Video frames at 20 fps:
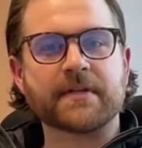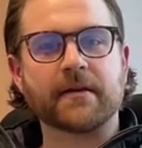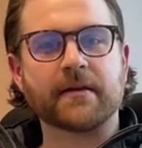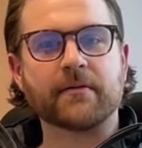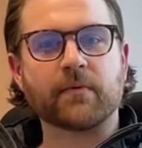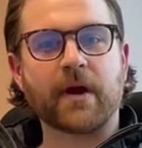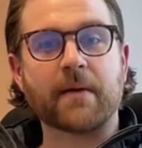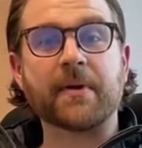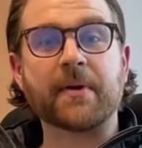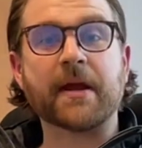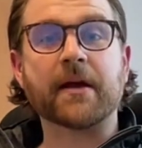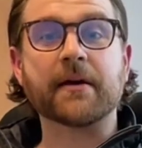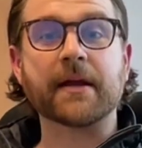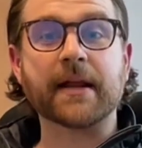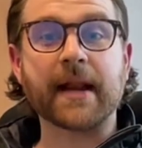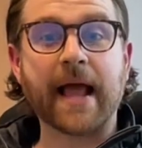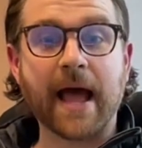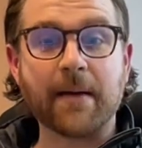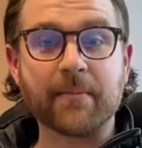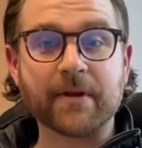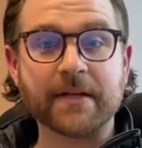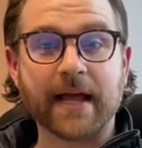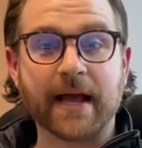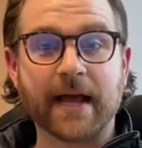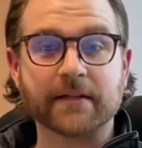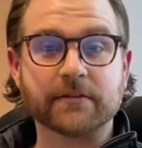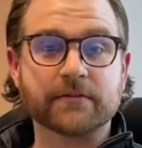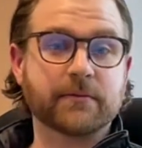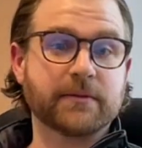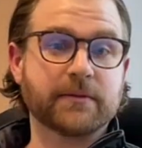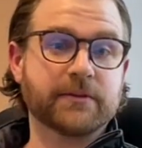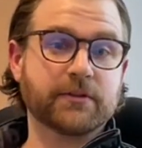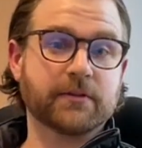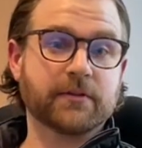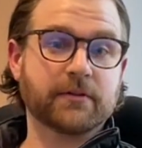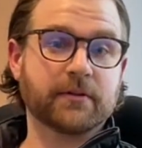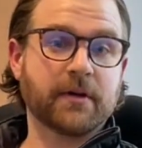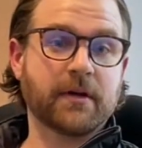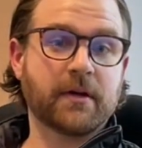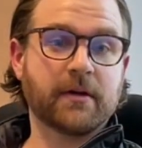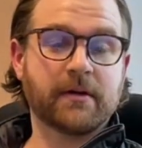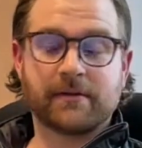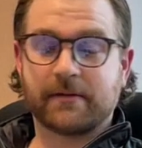and riparian habitats, which are